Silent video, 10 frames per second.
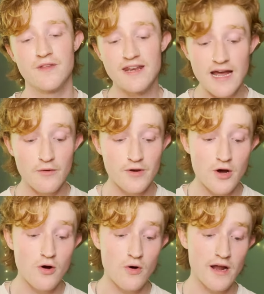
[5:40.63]
They now
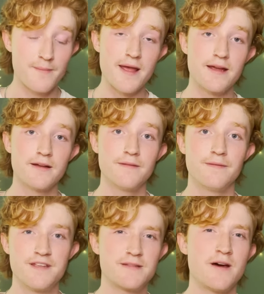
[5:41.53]
know how to make
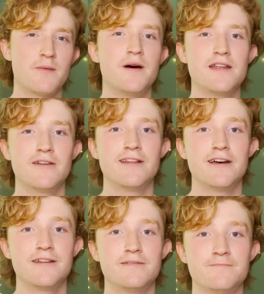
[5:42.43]
this amount of money
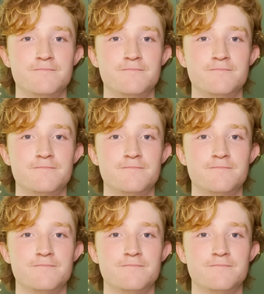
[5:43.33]
online.